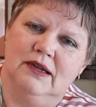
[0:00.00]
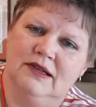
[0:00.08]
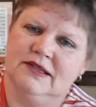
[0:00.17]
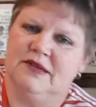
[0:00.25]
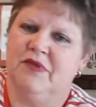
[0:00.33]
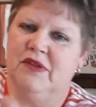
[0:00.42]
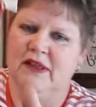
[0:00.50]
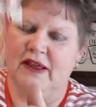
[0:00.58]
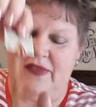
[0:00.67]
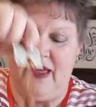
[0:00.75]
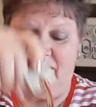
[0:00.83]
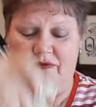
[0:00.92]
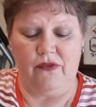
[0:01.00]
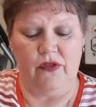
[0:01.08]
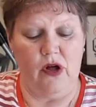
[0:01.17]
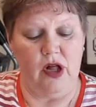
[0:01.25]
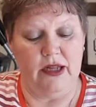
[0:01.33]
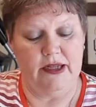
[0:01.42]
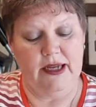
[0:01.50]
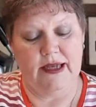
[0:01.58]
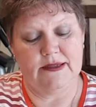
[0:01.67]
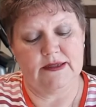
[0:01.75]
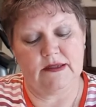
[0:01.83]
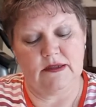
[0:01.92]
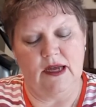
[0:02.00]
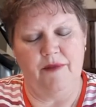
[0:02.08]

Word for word: something like that for the holidays.